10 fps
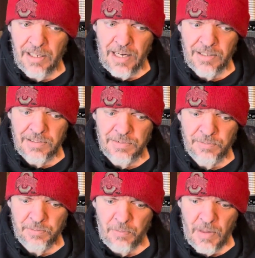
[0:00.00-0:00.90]
how
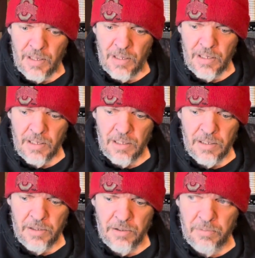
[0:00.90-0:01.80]

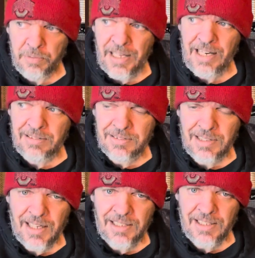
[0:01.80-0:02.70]
you can play
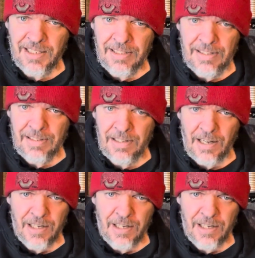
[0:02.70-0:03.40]
outside the key.